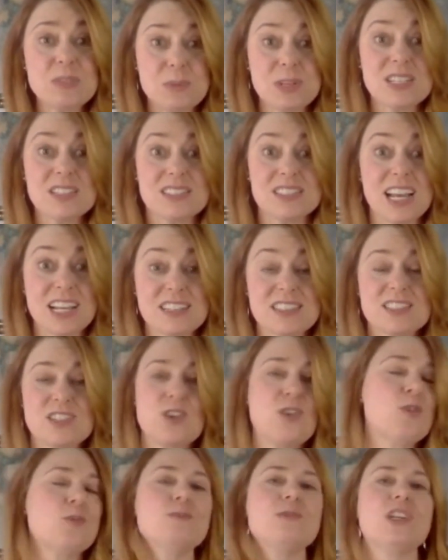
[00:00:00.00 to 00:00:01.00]
because that's the
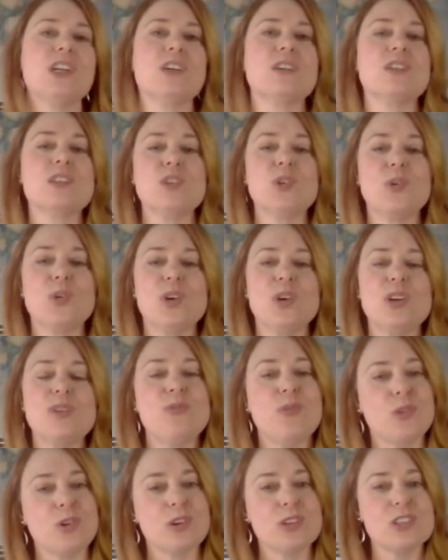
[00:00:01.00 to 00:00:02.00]
home territory
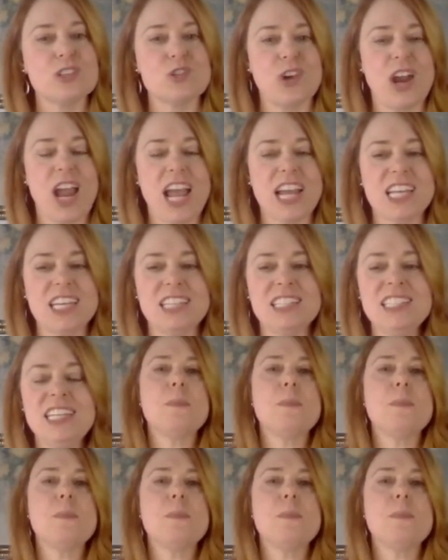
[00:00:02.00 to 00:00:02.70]
for the dragon.